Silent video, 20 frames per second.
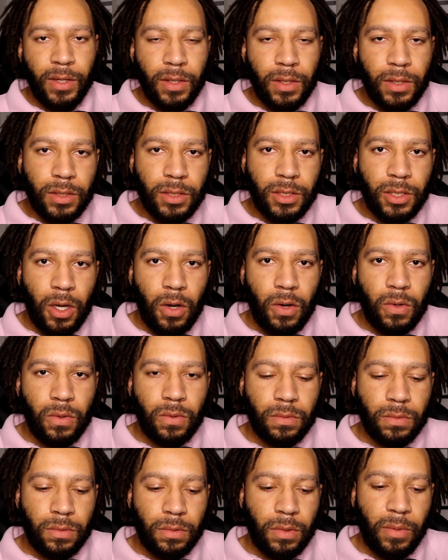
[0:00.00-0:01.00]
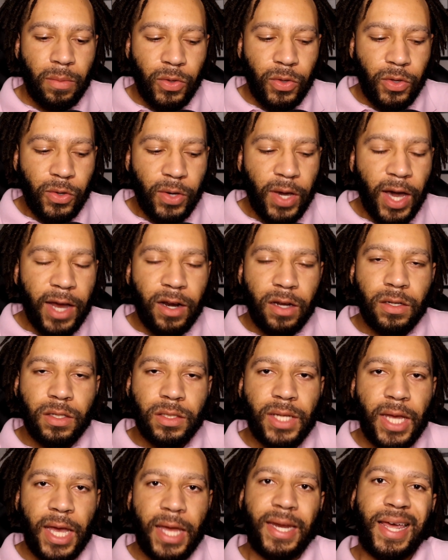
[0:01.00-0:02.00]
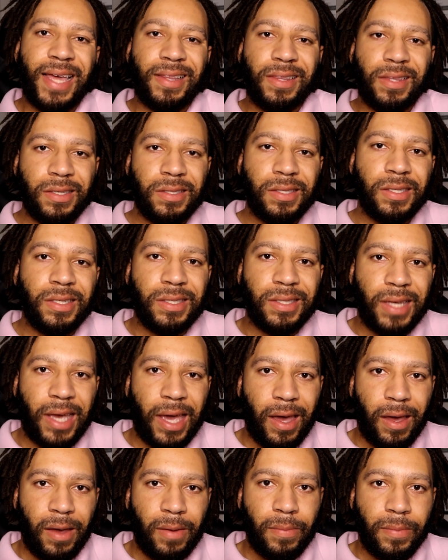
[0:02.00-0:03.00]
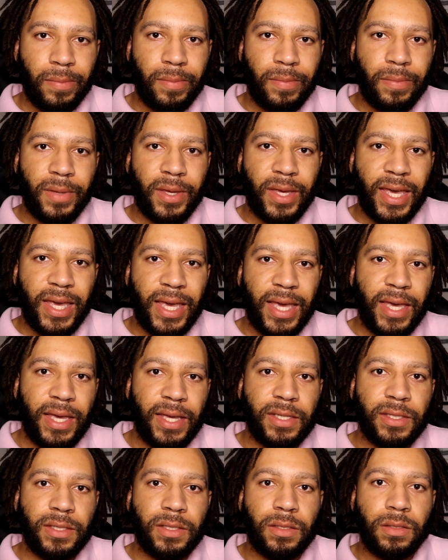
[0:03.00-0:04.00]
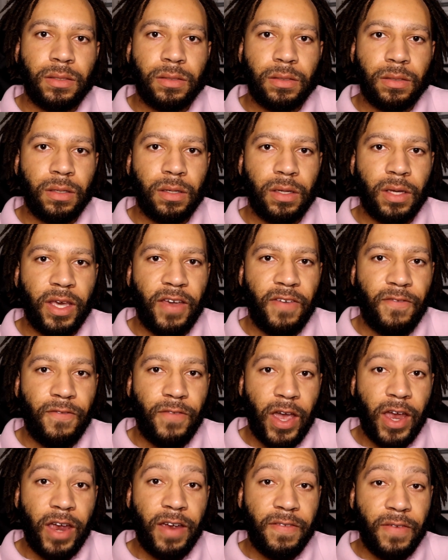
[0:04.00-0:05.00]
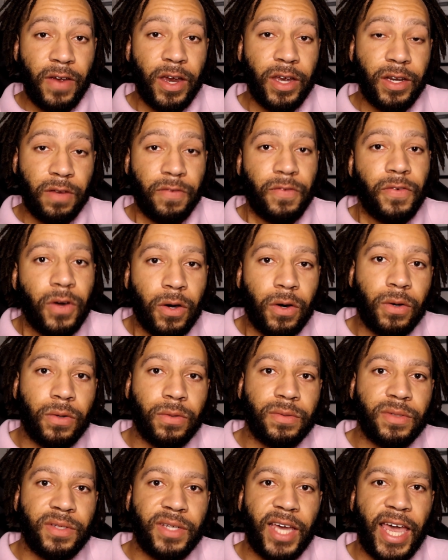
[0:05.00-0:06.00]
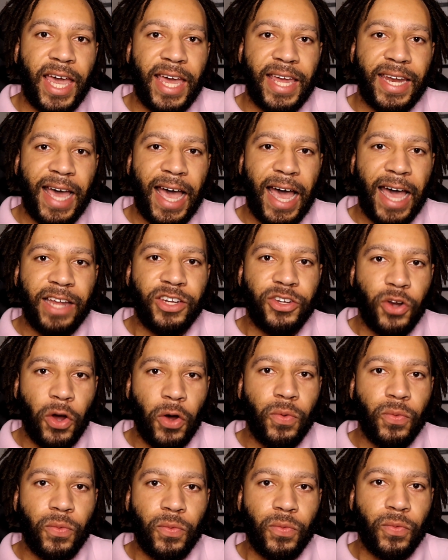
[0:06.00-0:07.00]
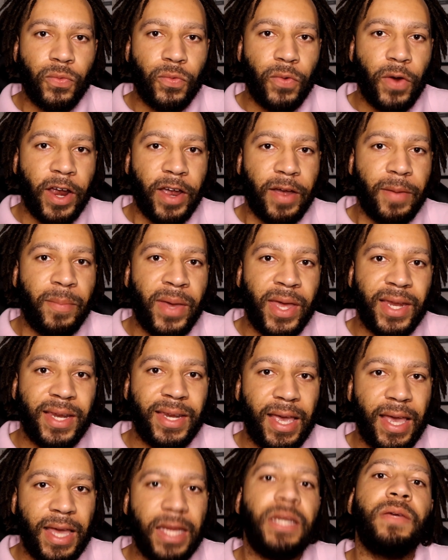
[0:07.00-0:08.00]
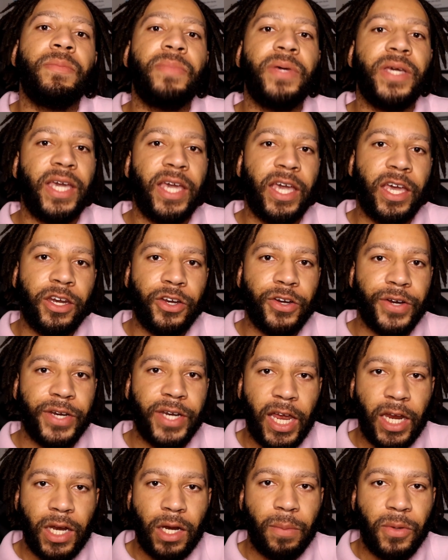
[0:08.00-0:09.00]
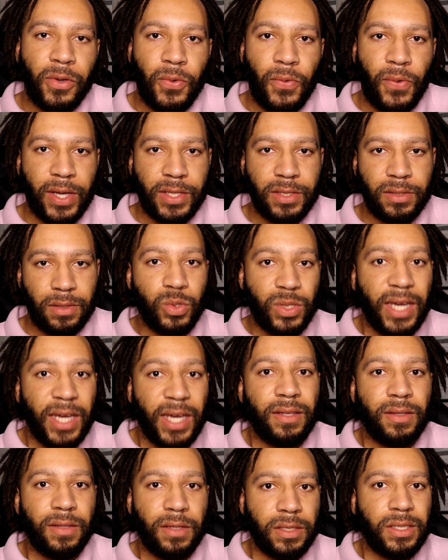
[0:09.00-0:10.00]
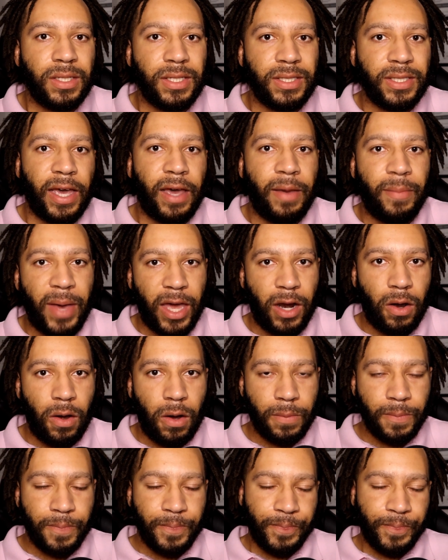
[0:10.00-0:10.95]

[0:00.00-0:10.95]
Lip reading: So you got to understand that this exam is very, very difficult, and I don't recommend any beginner in AWS to take this exam at all.